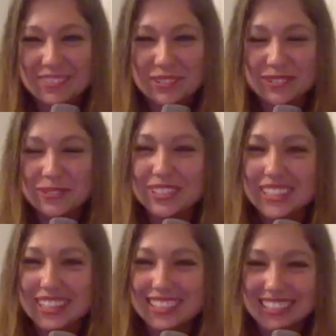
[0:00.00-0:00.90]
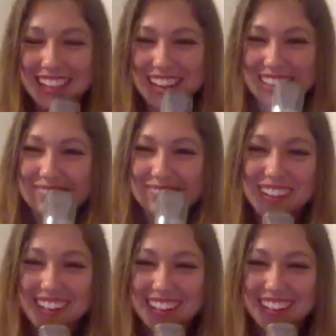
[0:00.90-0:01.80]
We'll tease it later,
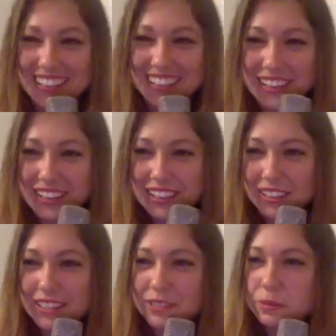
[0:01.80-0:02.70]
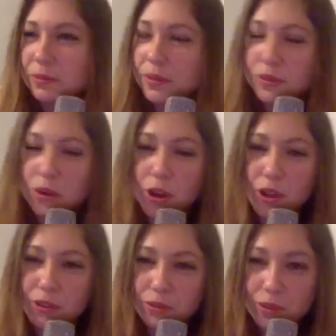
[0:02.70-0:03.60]
but they're
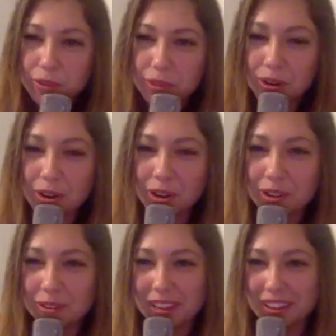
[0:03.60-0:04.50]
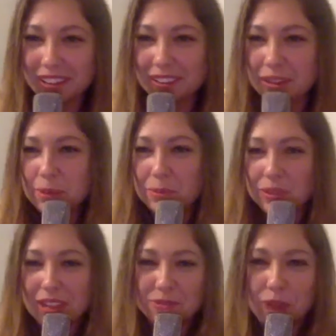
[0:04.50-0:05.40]
all people
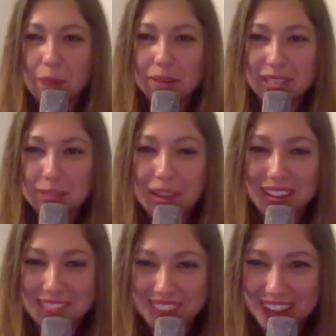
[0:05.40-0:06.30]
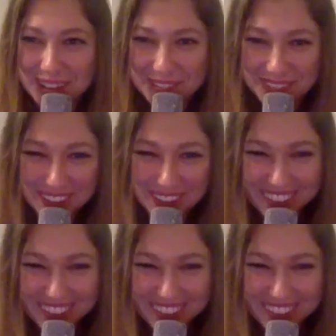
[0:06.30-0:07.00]
that Robin is a mega fan of though.